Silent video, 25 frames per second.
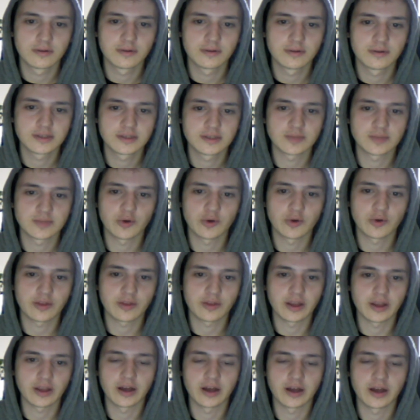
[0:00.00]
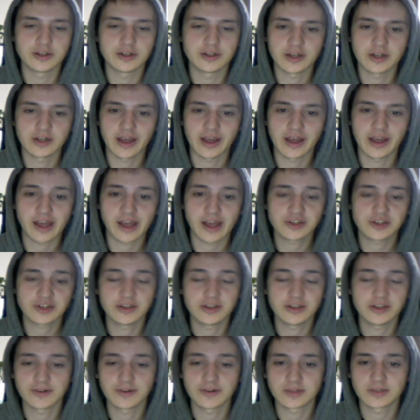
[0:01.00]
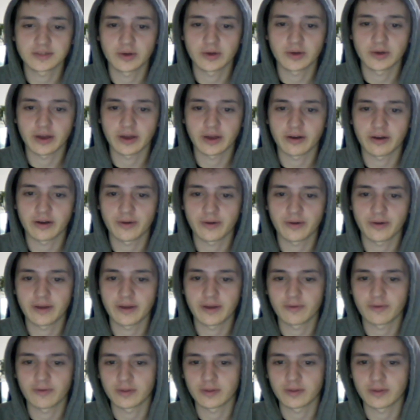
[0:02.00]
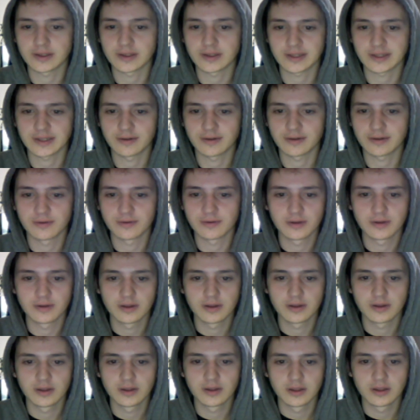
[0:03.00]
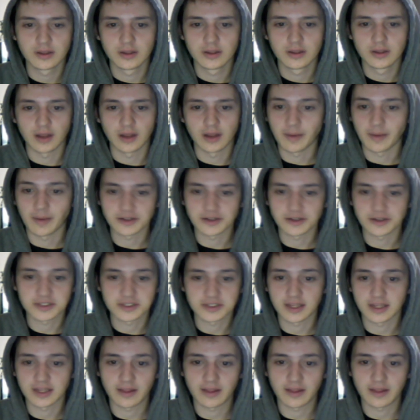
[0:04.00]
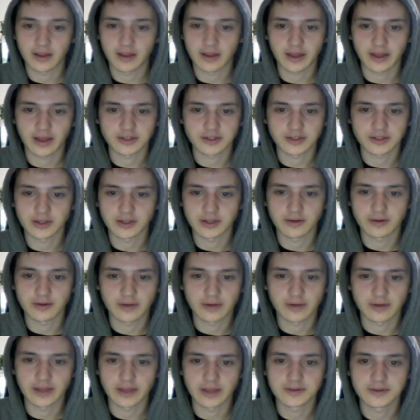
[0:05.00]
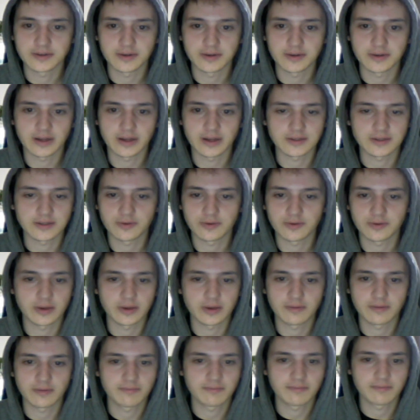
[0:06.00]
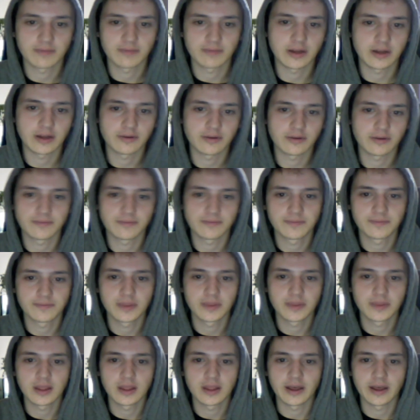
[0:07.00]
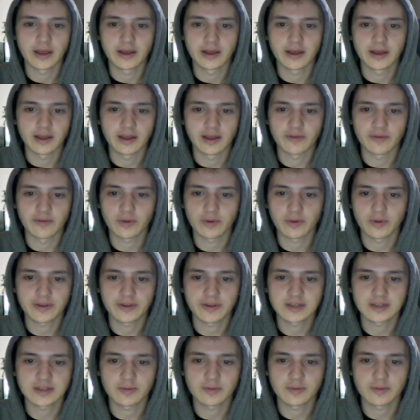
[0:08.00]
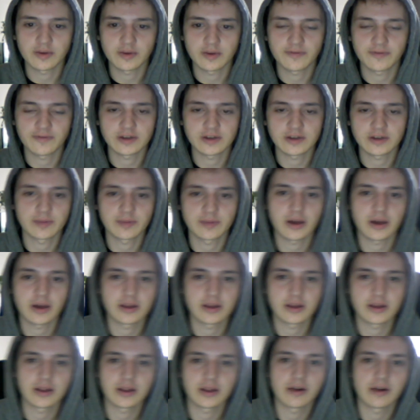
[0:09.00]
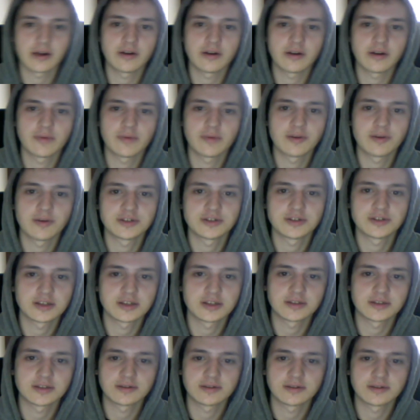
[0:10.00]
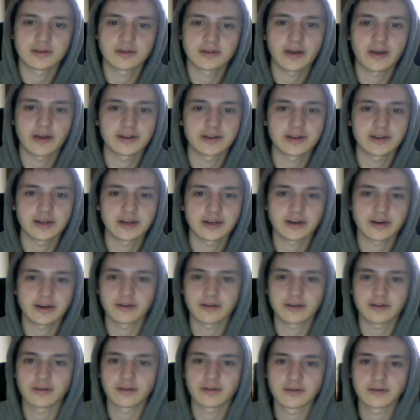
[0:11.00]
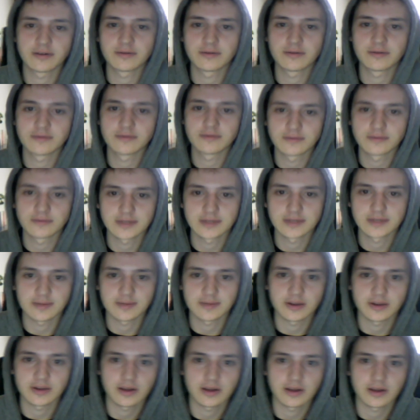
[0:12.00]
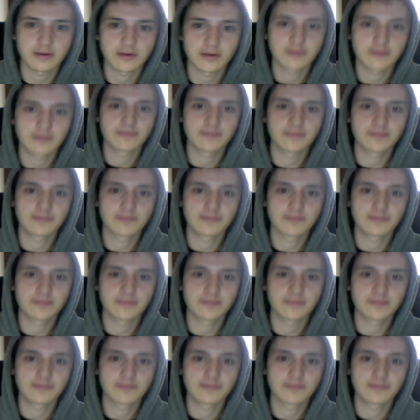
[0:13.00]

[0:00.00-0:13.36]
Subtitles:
Smoke the ganja. I actually don't smoke. I don't know why everyone thinks I do. I'm not just saying that. I actually don't. I used to in high school, but I don't. Everyone thinks I'm a fucking pothead. I don't know. Maybe it's just because how I talk or something. I don't know.